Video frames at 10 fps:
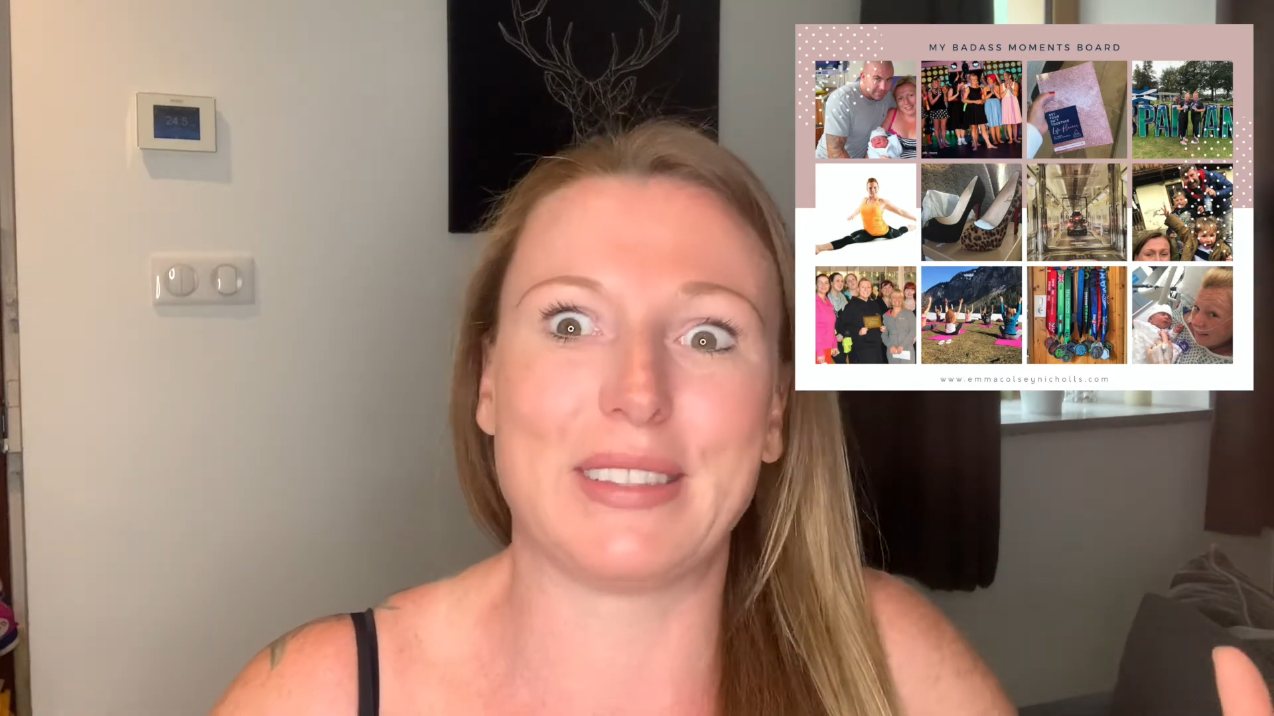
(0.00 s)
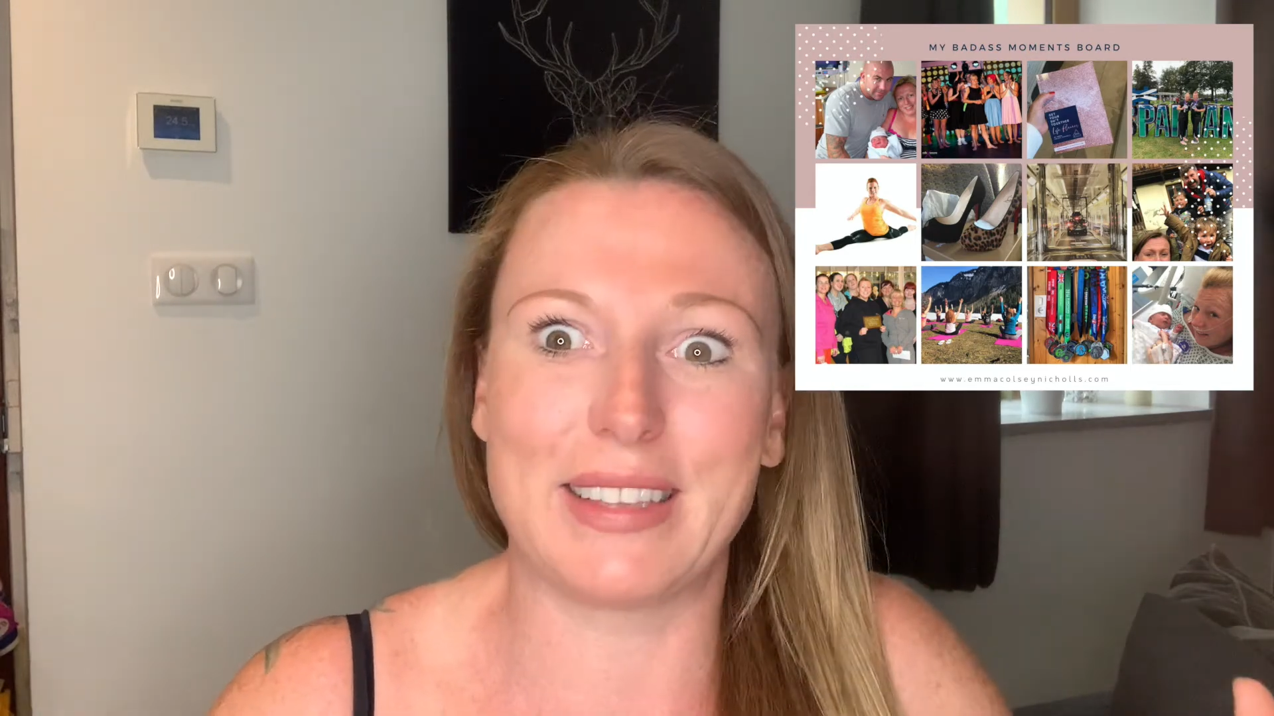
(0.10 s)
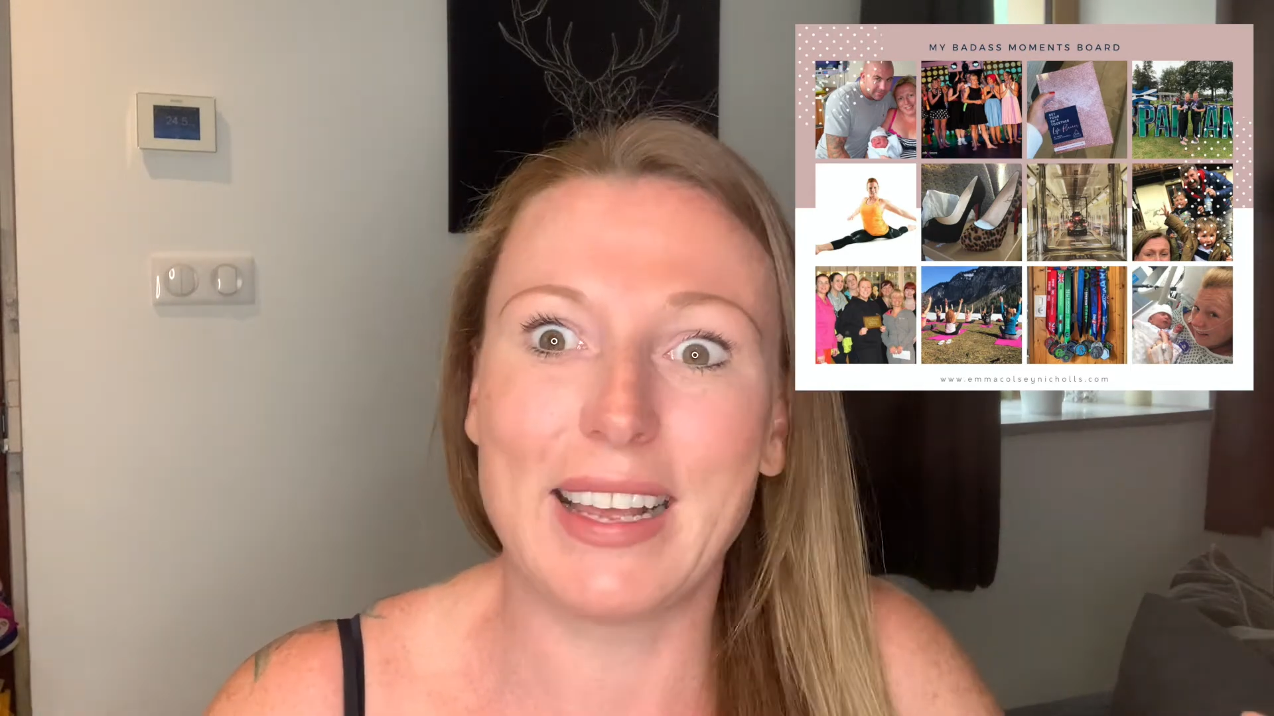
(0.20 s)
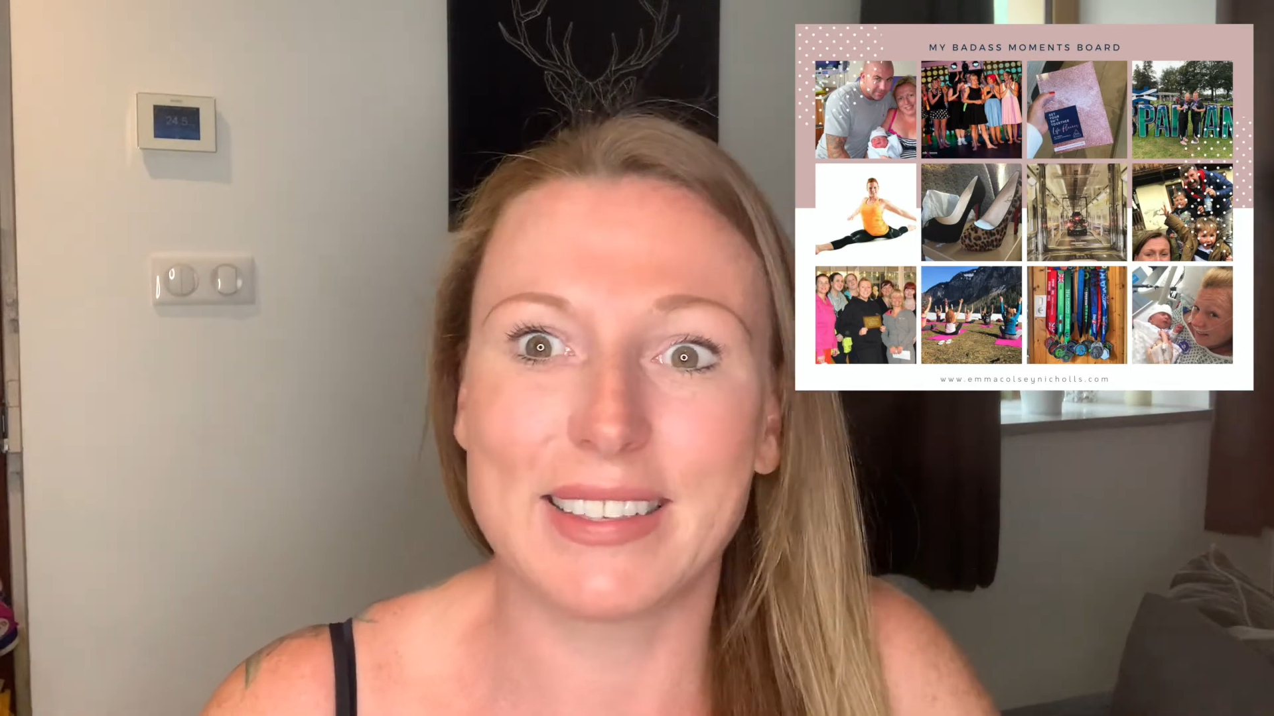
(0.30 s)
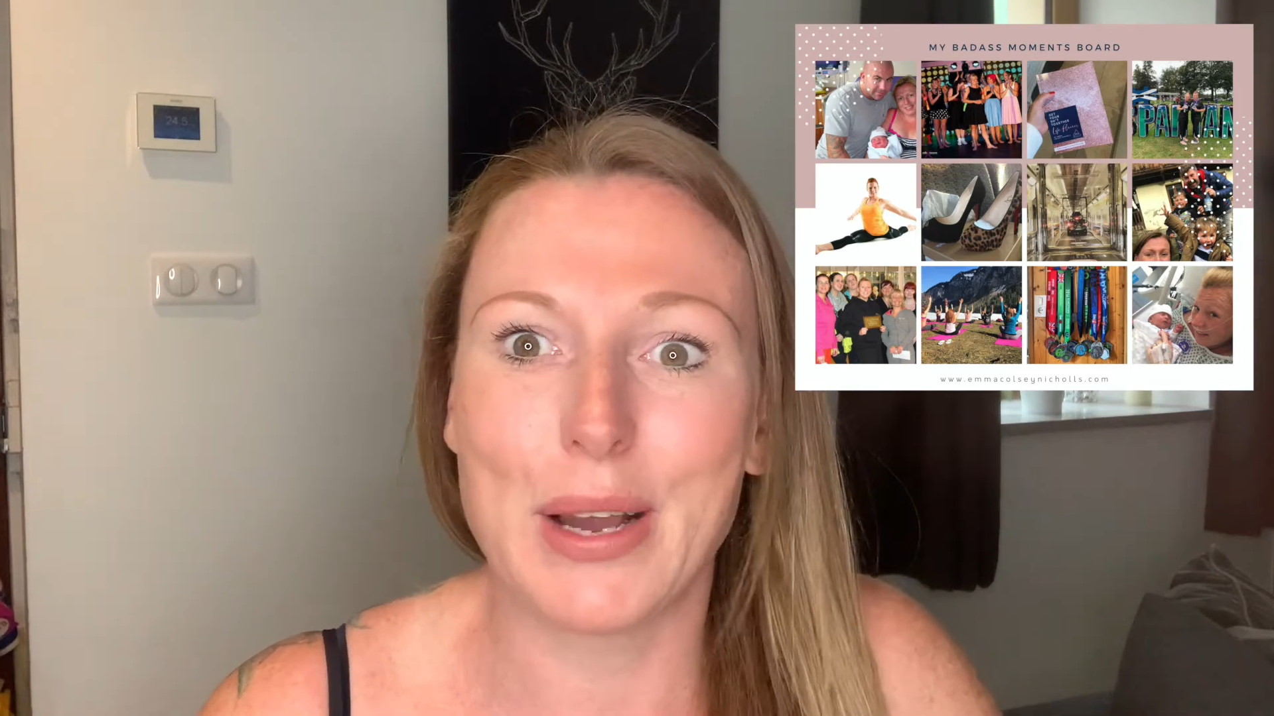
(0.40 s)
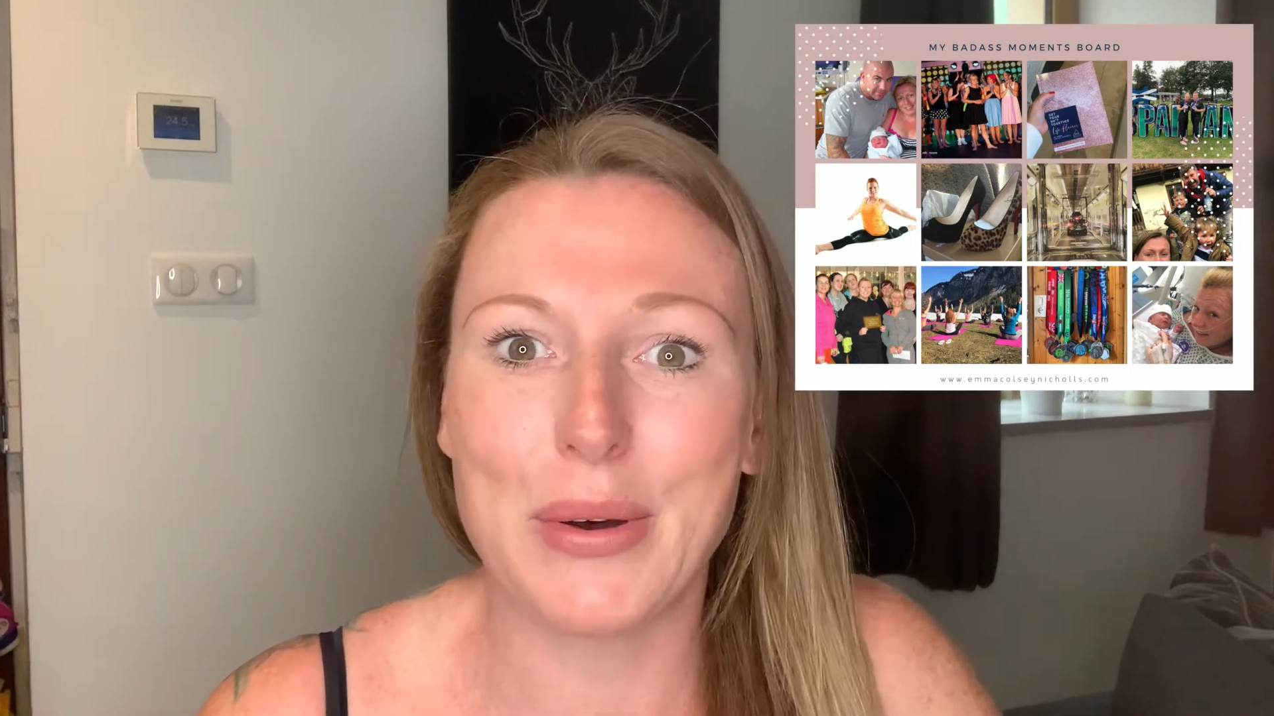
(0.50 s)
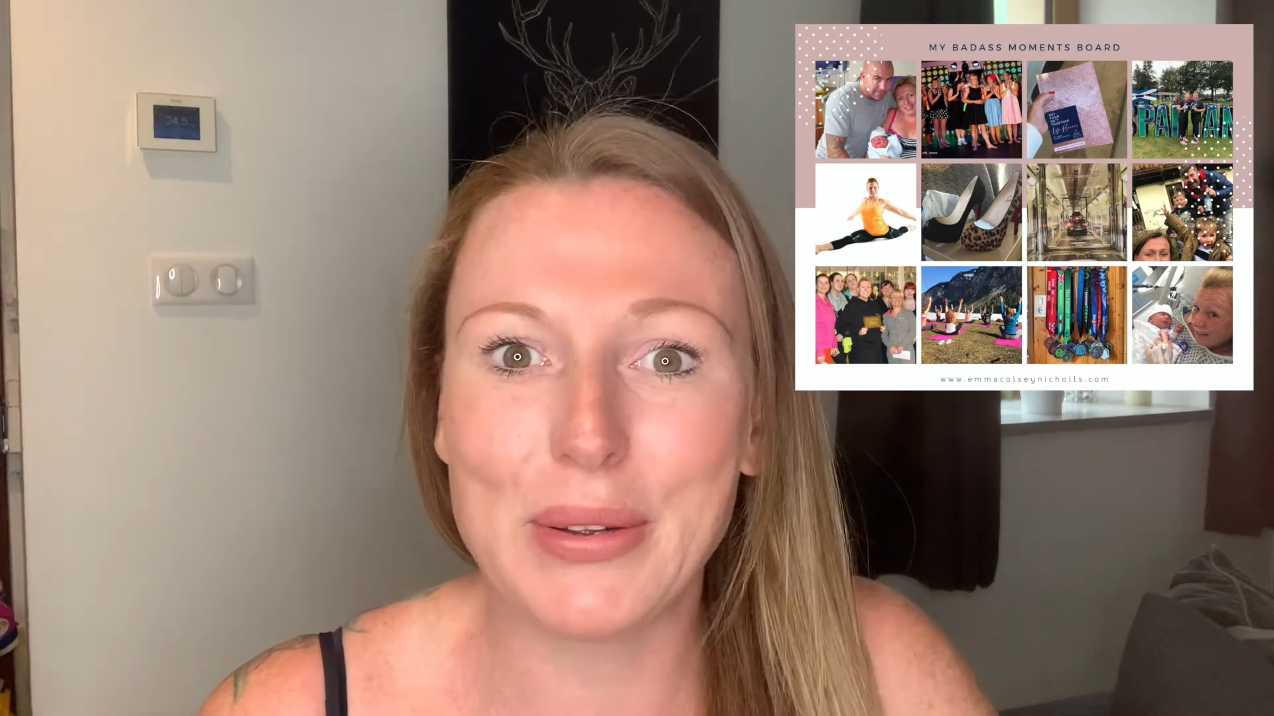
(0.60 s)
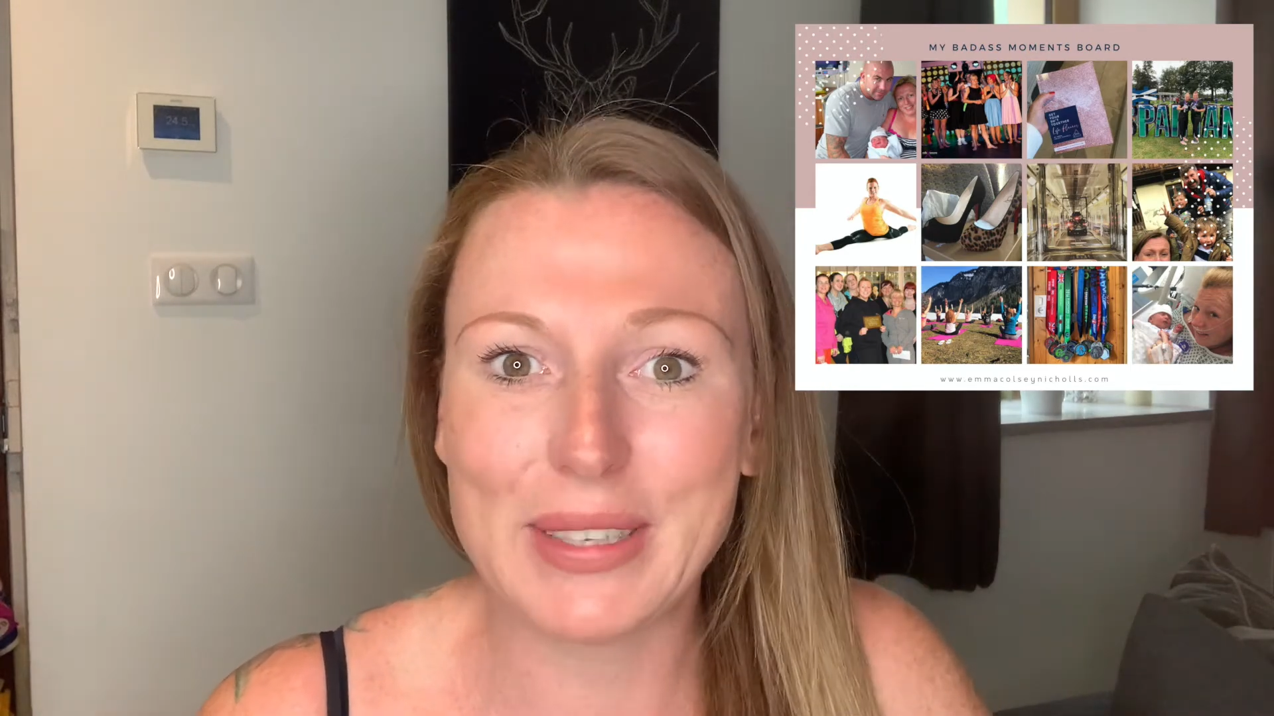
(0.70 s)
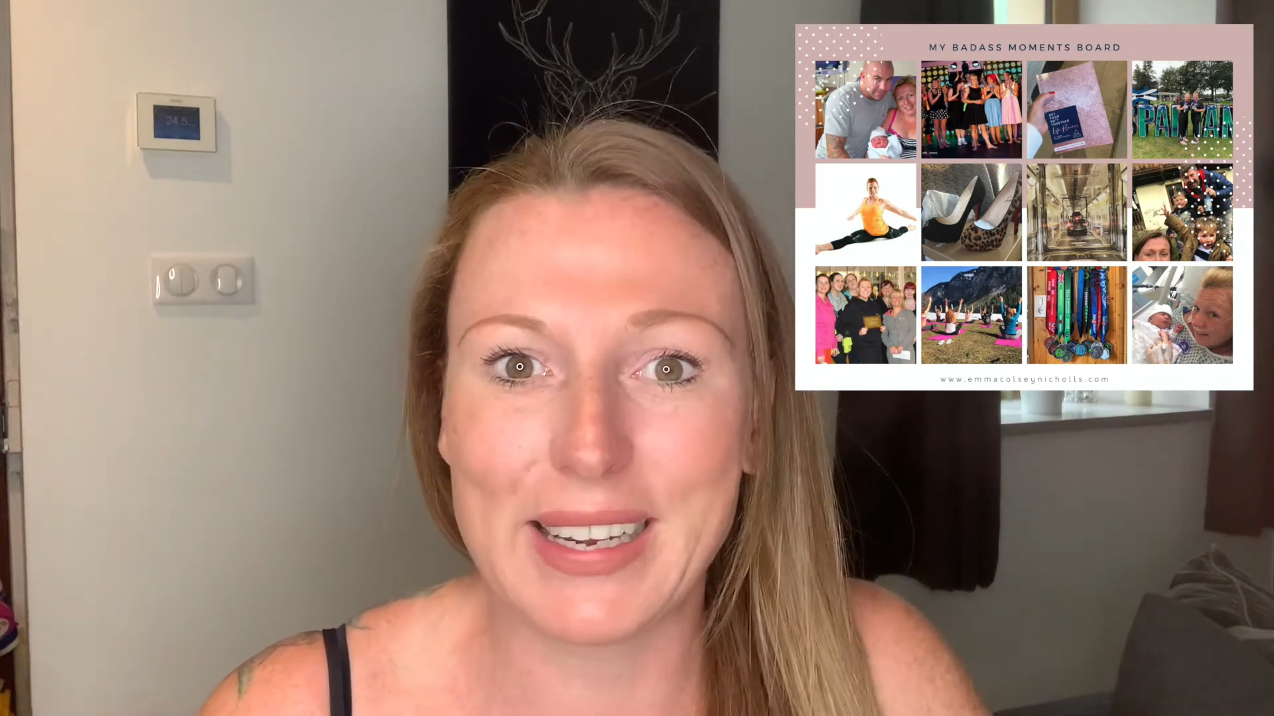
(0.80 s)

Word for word: that's how old